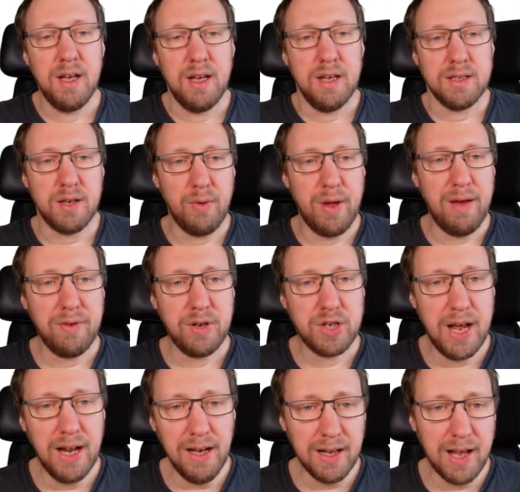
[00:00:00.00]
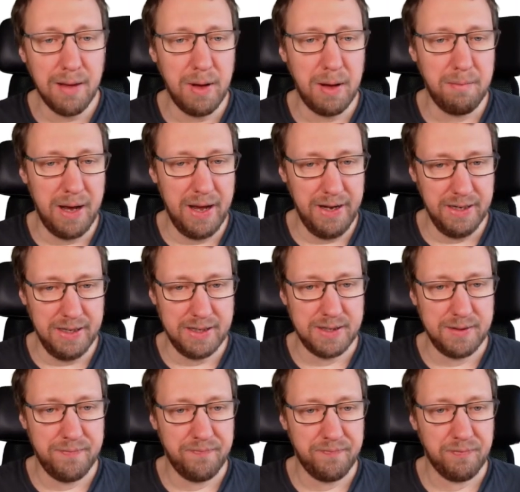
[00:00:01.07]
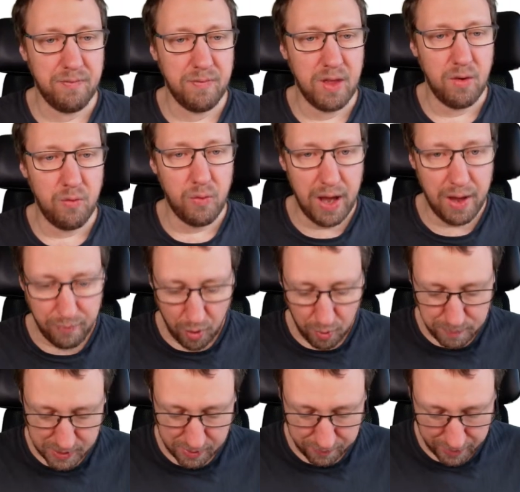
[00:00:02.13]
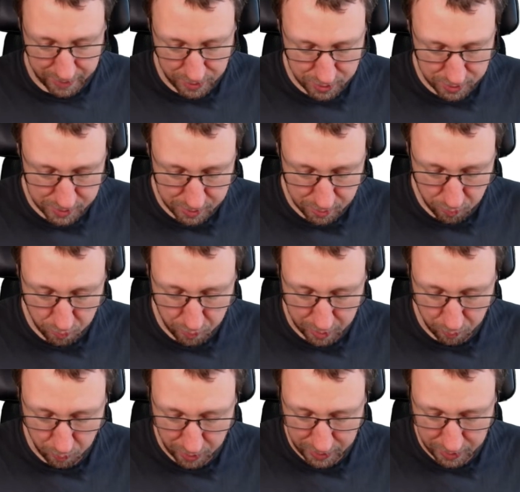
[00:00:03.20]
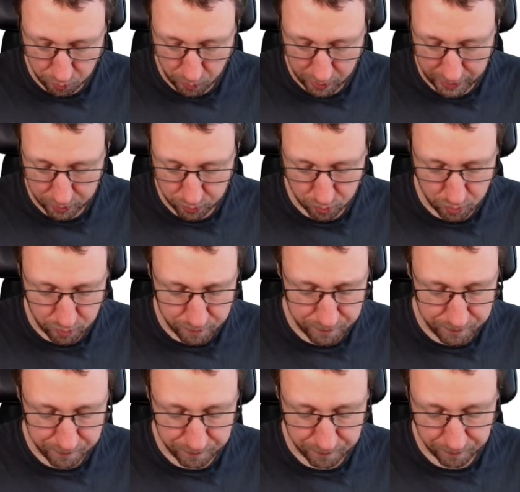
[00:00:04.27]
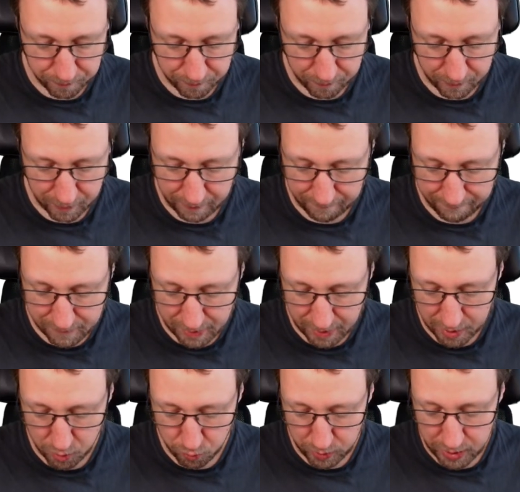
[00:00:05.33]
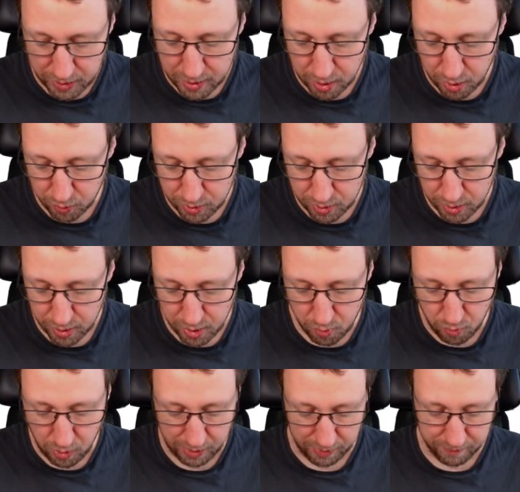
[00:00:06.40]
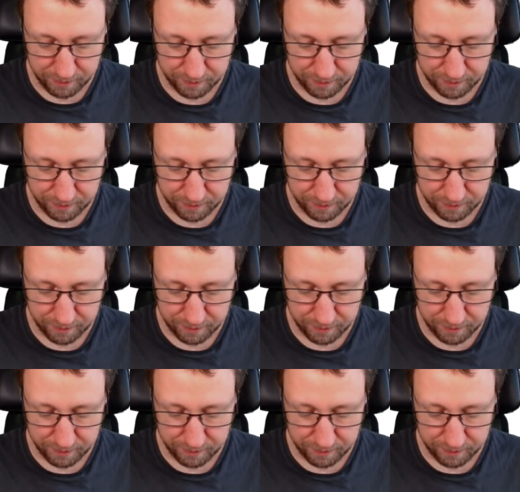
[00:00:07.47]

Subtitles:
So we have a channel gamma minus. We have observations Y1 and Y2, and we decode U1.